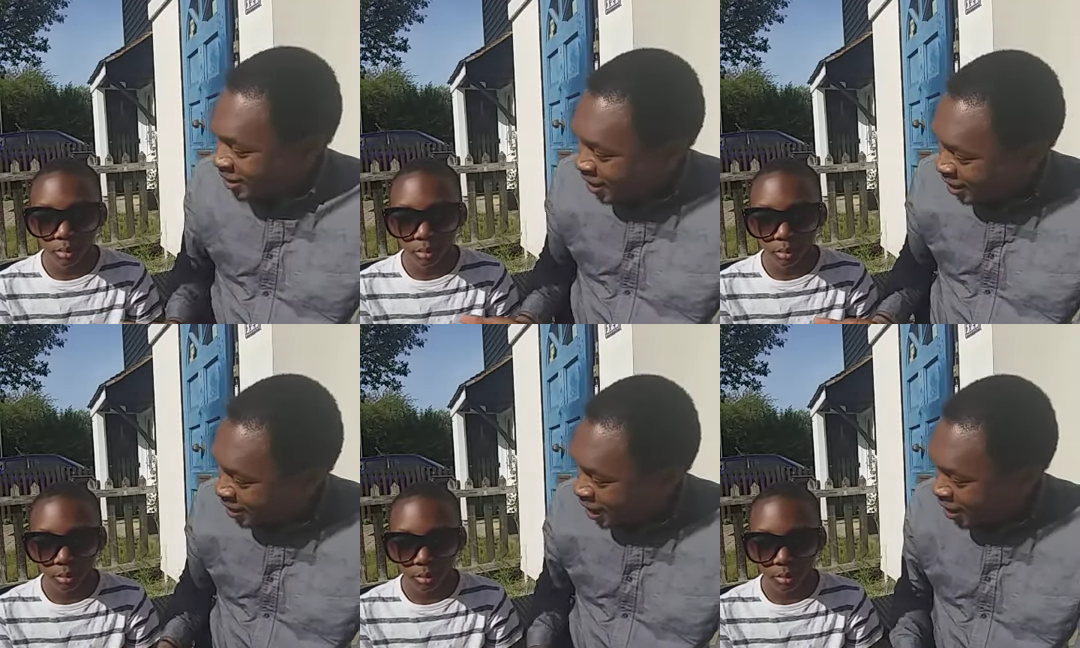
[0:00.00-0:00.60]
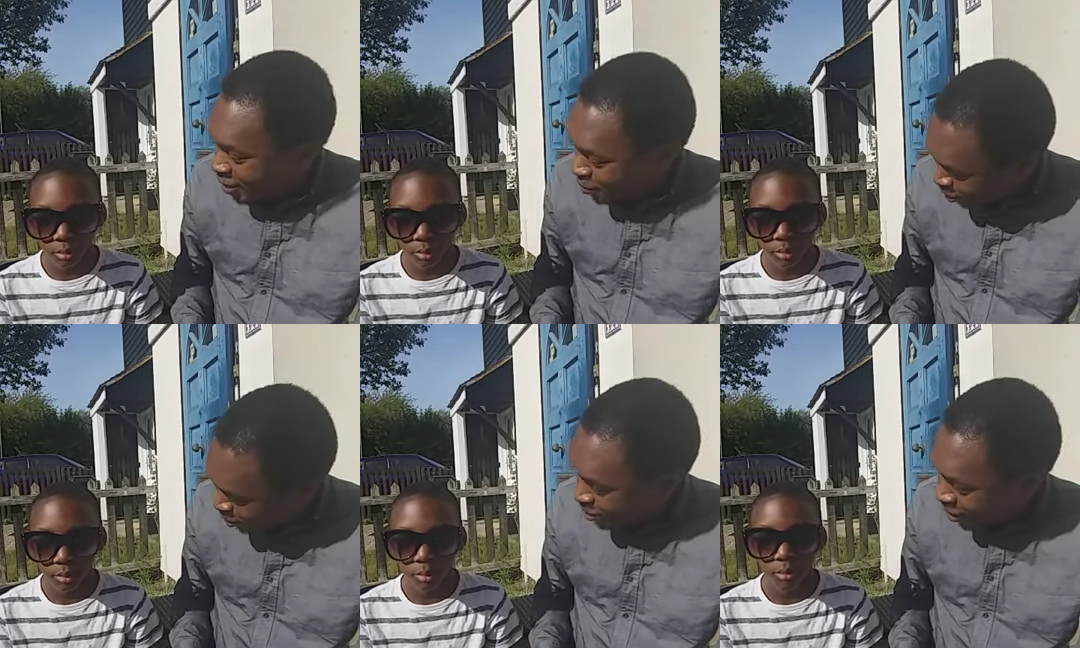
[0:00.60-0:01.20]
Speaker 1: Jedidiah is
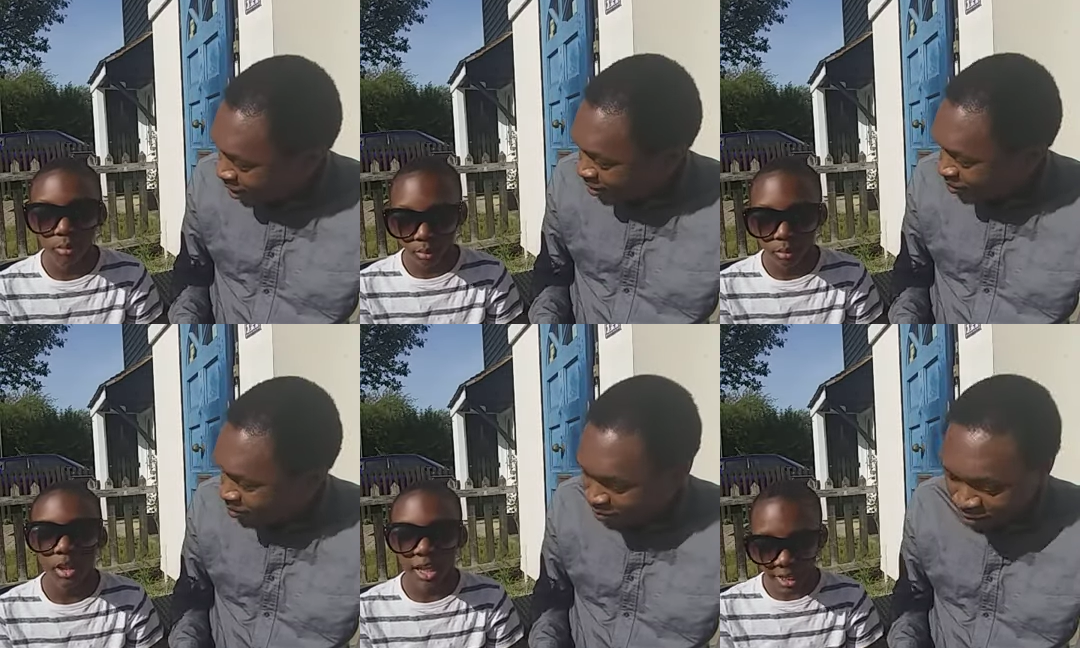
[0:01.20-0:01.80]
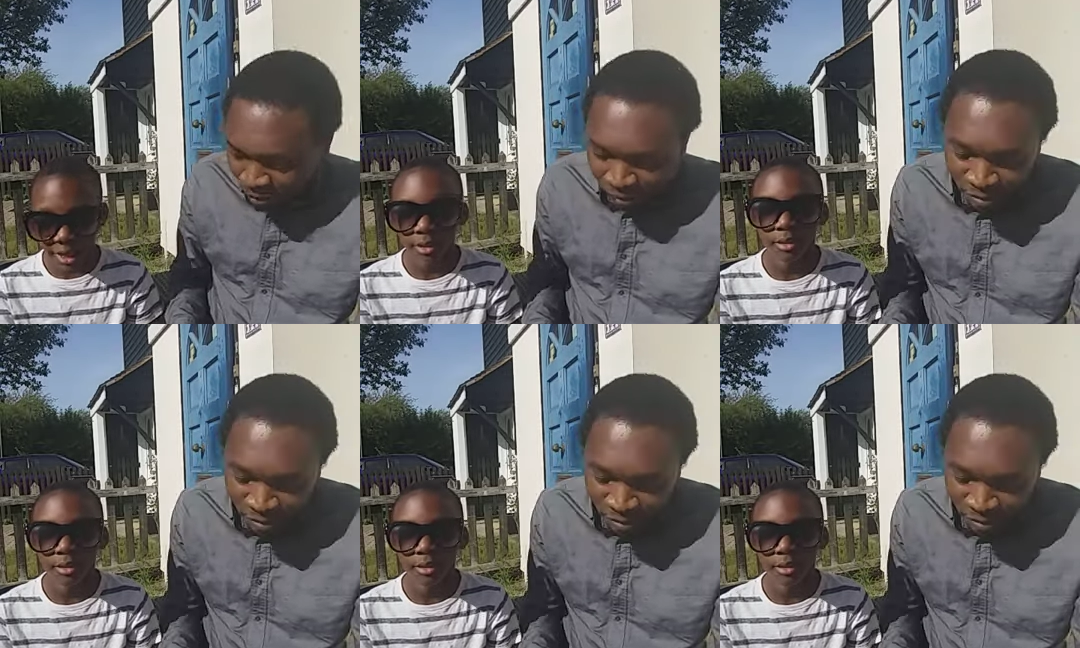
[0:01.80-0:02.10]
important, right? Yeah.